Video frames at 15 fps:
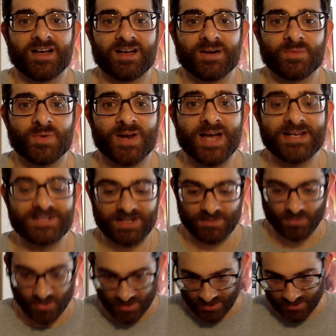What I did
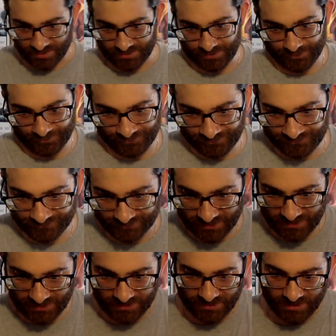was,
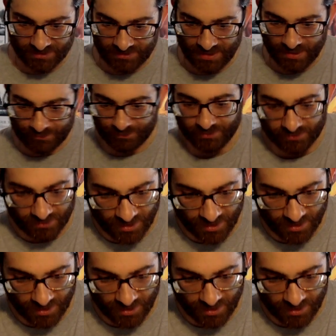this is an example